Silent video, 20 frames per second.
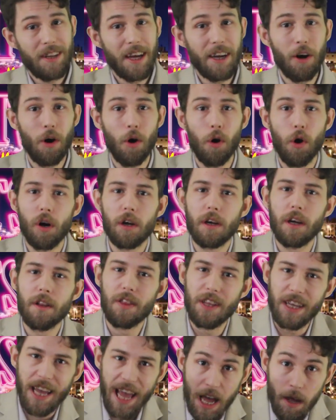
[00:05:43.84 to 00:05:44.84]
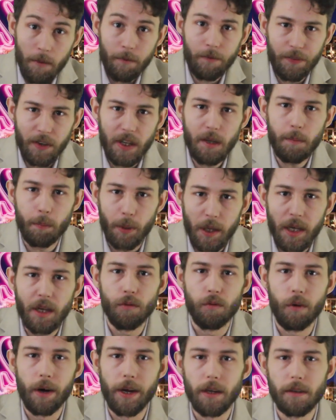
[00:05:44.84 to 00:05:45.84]
take a look at the
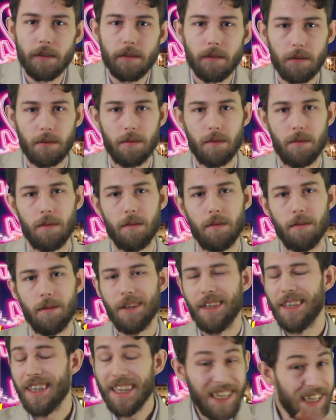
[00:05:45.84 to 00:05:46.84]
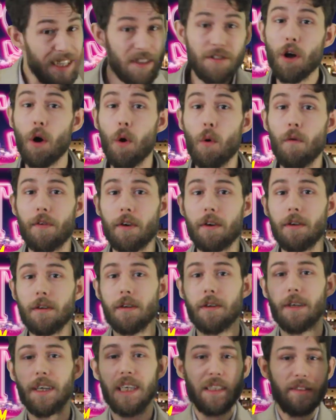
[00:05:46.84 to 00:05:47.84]
MVP race. It's over.
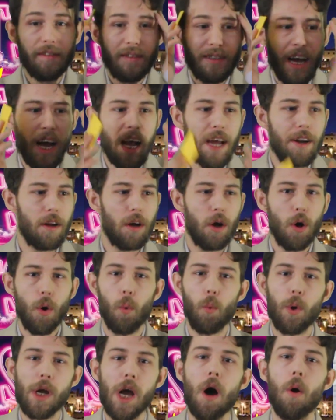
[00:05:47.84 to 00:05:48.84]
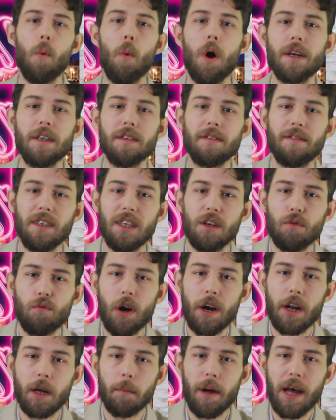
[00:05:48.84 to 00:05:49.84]
It's done. We all wanted to see a
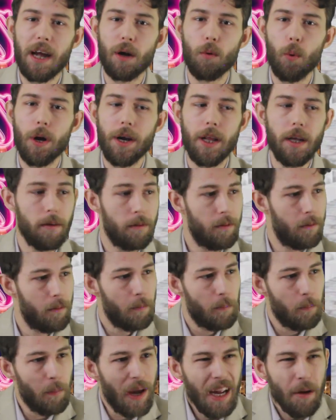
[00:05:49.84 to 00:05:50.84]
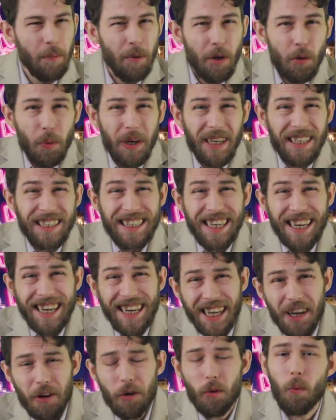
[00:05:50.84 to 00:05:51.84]
running back win it. Maybe we did
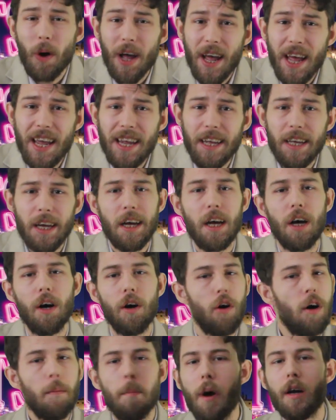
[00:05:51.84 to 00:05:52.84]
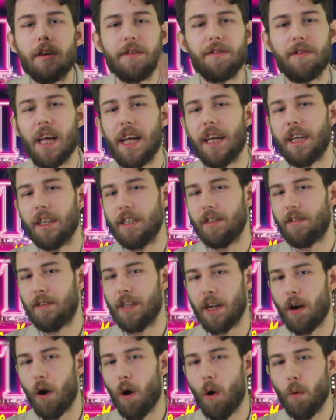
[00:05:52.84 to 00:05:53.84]
in a way. Lamar's taking this
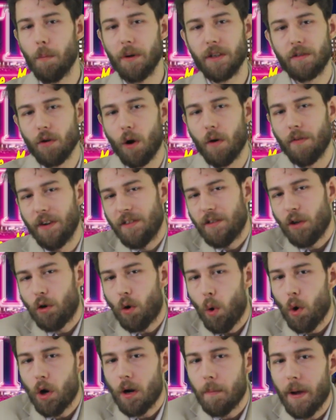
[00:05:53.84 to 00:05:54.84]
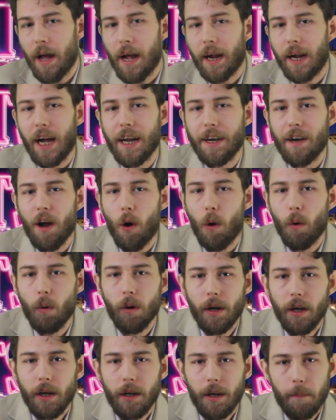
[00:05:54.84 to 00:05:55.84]
thing home. It's over. He's a quarterback, I know,
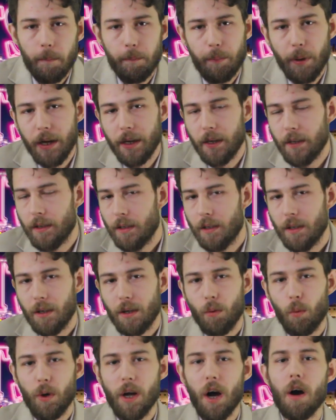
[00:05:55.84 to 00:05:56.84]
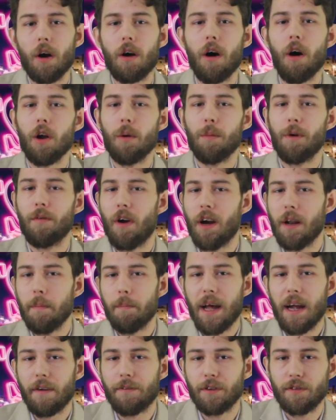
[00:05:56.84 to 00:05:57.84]
but we all called him a running
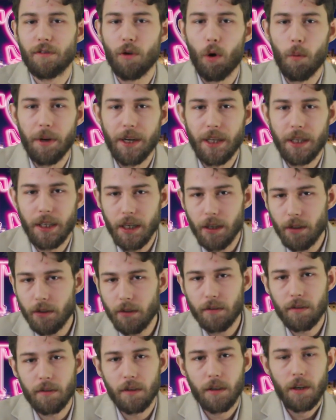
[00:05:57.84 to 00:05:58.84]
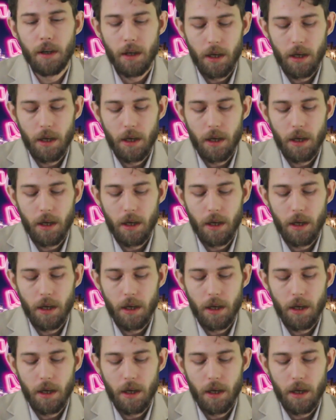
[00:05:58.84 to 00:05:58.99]
back for so many years.